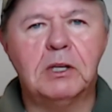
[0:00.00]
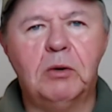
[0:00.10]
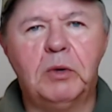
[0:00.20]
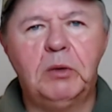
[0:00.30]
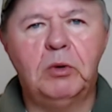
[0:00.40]
that
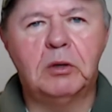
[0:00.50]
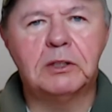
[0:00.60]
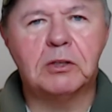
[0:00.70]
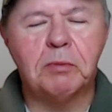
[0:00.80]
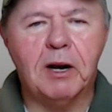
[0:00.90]

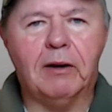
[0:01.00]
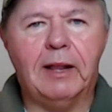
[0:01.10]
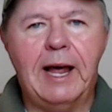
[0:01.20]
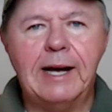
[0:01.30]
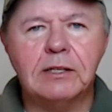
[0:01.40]
this will be our
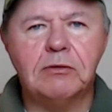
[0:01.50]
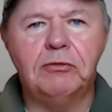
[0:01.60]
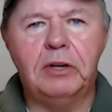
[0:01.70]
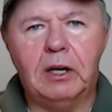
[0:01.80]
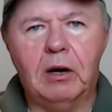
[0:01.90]
last
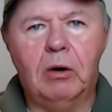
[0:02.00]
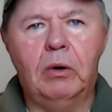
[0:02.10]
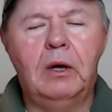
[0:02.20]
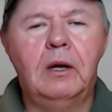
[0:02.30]
video